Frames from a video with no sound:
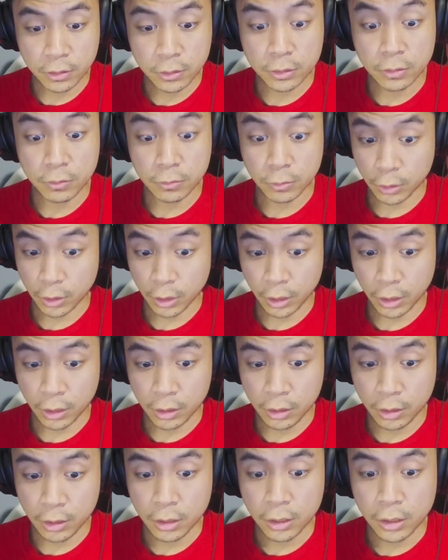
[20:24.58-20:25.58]

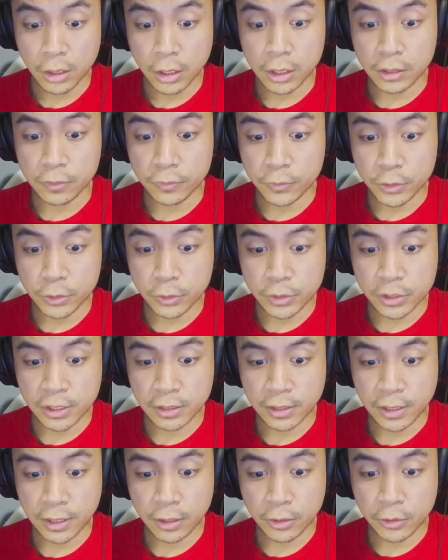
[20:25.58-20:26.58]
Okay, and if you do,
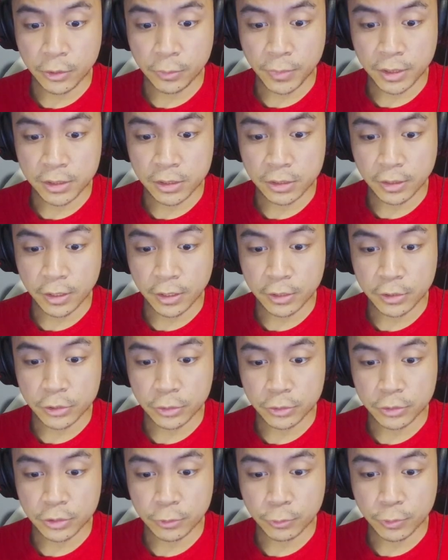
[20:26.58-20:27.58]
send that other monster they
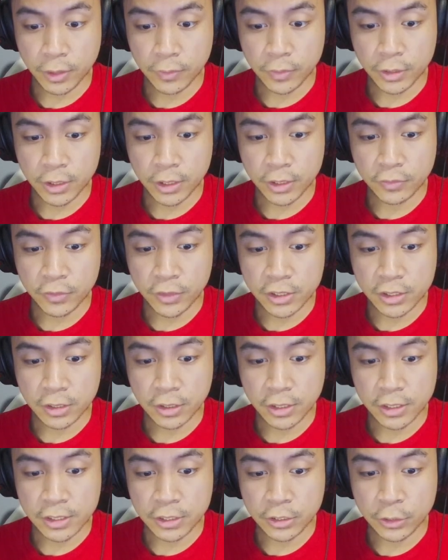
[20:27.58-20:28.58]
control to the graveyard. And if this
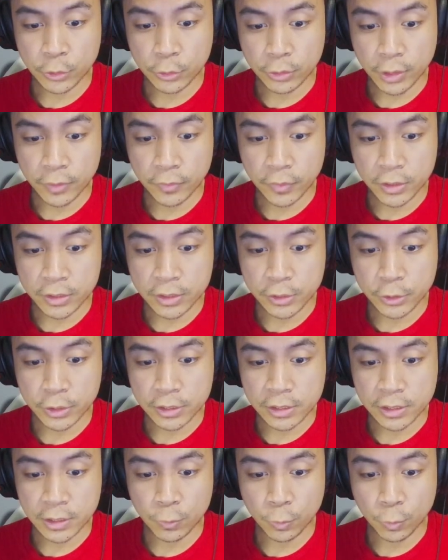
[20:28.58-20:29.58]
card is in your graveyard, you can
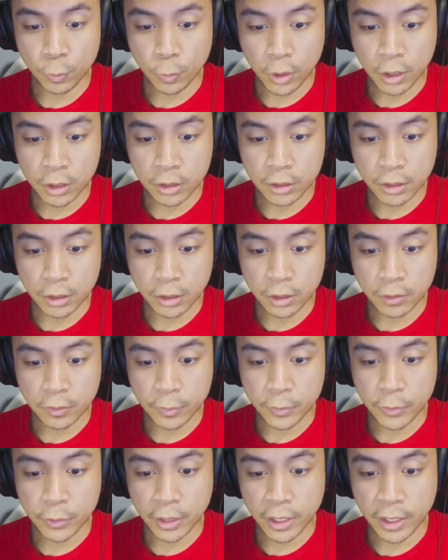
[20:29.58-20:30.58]
send one card
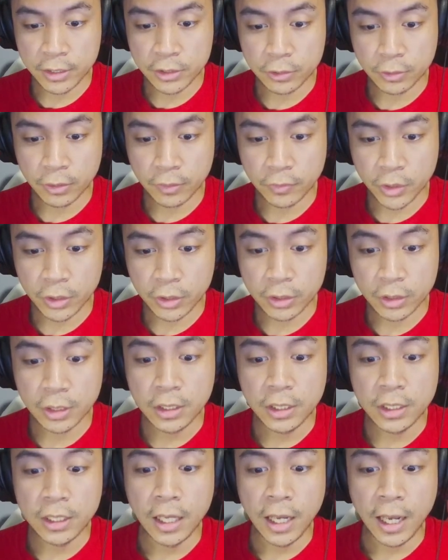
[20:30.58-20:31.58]
from your hand to the graveyard.
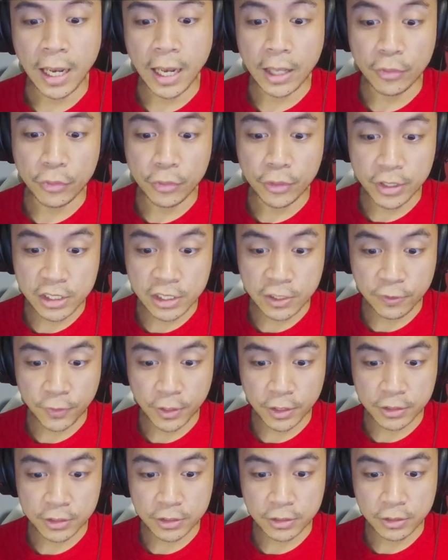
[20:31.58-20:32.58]
Add this
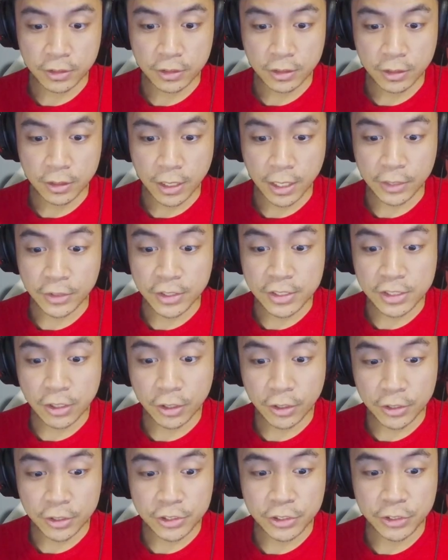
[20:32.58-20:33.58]

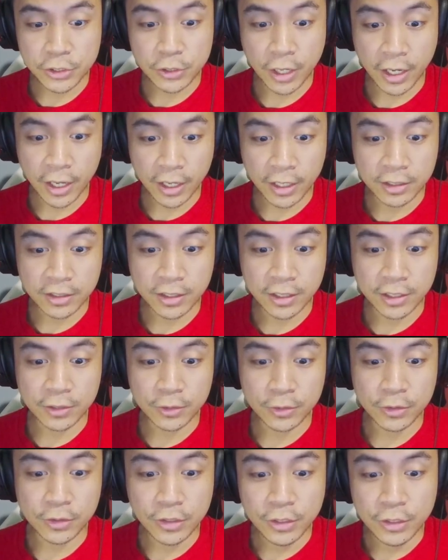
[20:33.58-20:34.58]
card to your hand, and
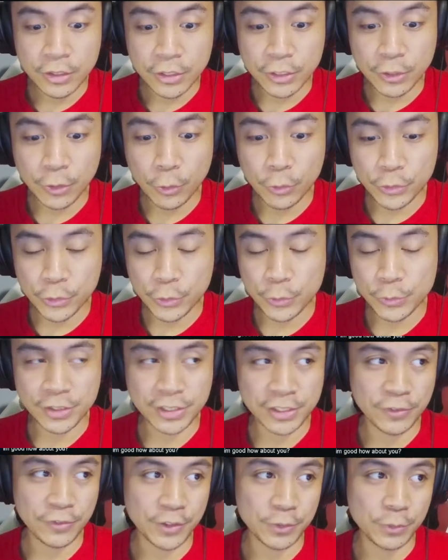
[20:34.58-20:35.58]
you can only use
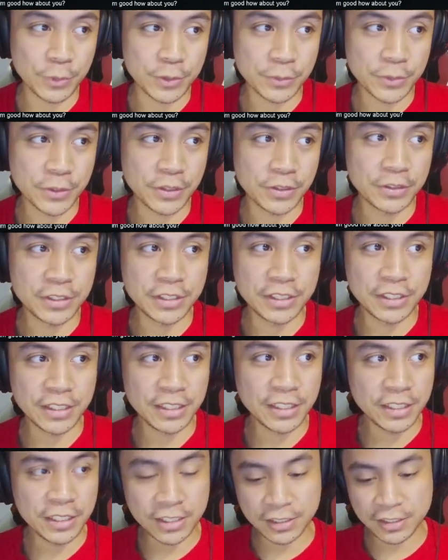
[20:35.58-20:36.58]
this effect once per turn.
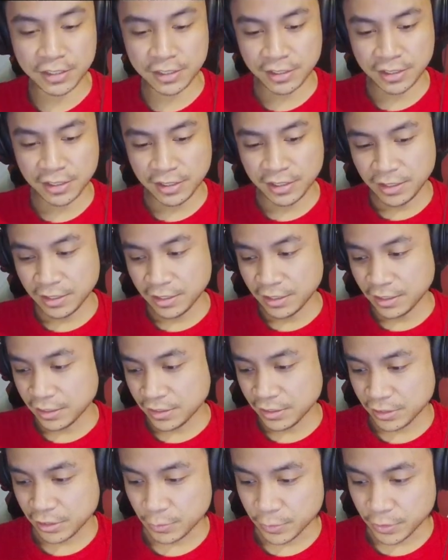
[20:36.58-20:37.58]
Jeez,
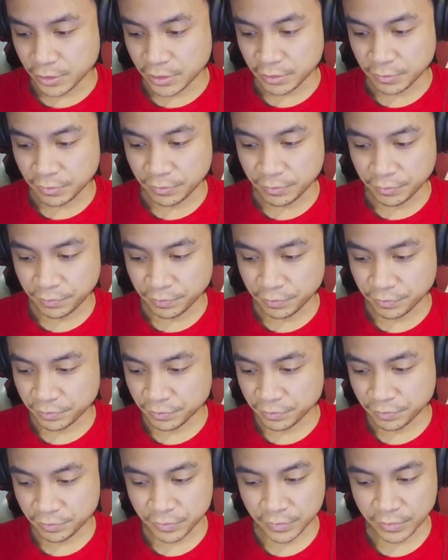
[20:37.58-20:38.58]
so much.
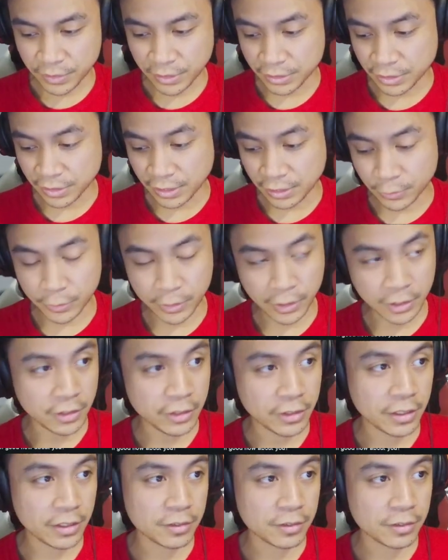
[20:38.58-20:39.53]
There's a lot going on in that.